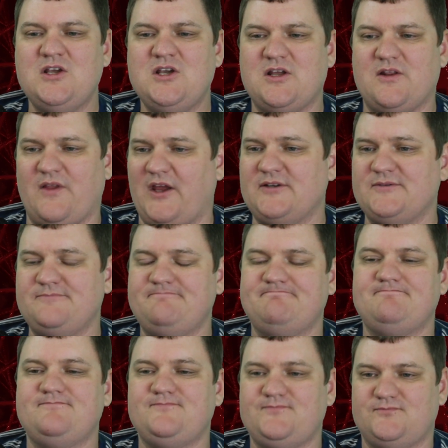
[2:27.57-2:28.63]
then
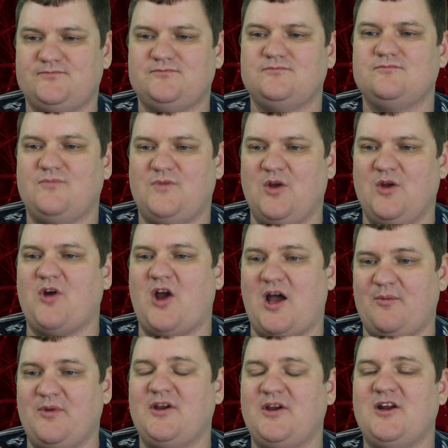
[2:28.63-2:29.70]
you're
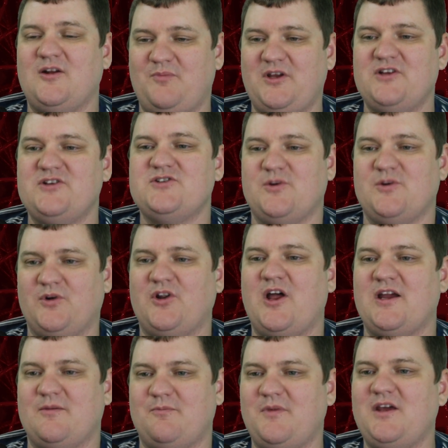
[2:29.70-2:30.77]
probably going to be someone
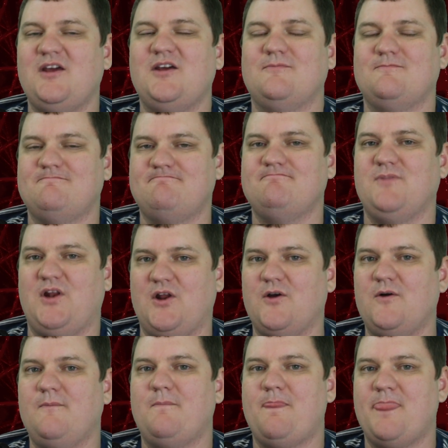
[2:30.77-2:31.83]
like me, you
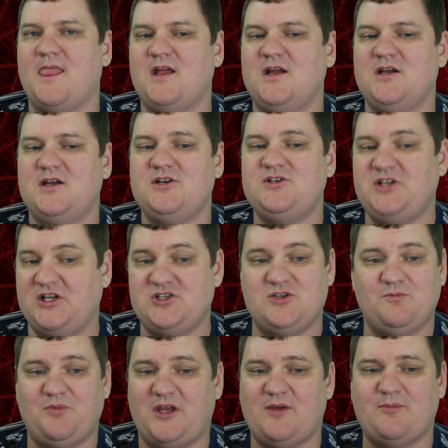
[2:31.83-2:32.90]
know?
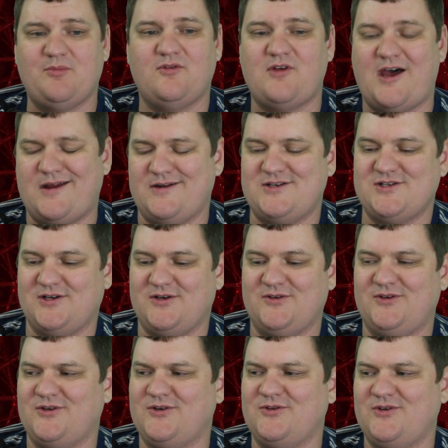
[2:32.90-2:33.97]
Teaching people how to turn
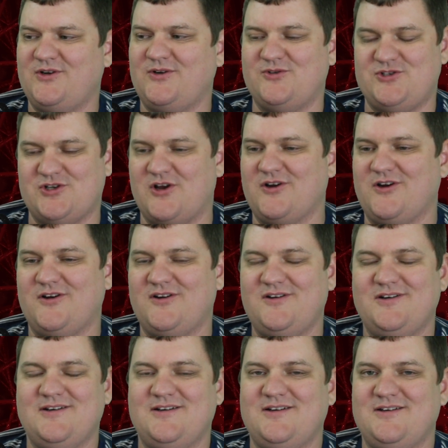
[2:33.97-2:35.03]
their little junker
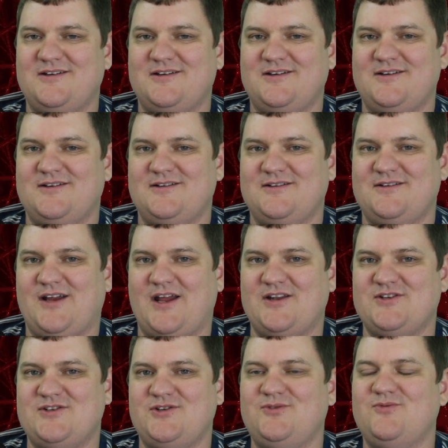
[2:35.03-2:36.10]

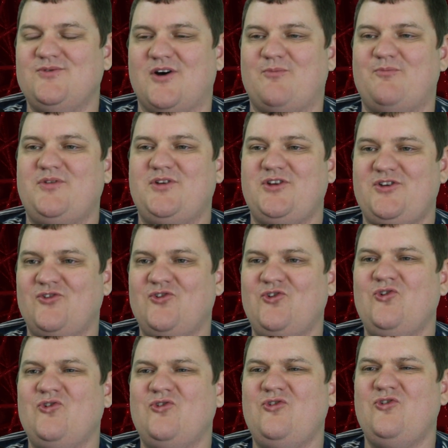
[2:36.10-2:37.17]
into a
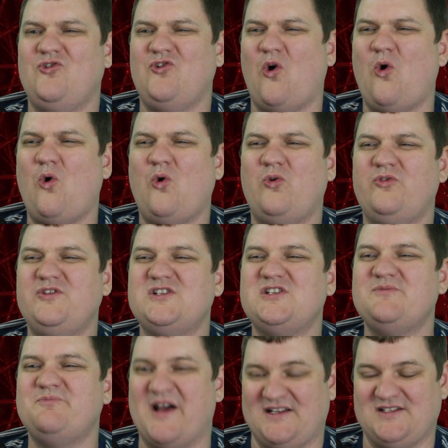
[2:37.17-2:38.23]
pure gold
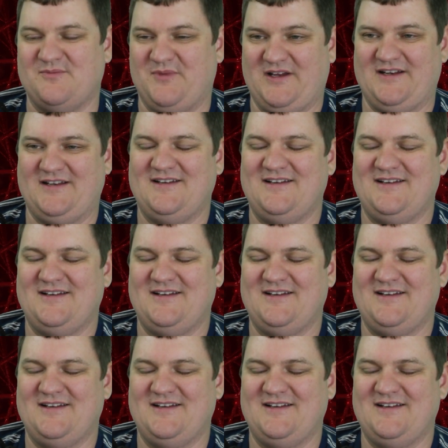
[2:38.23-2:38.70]
specimen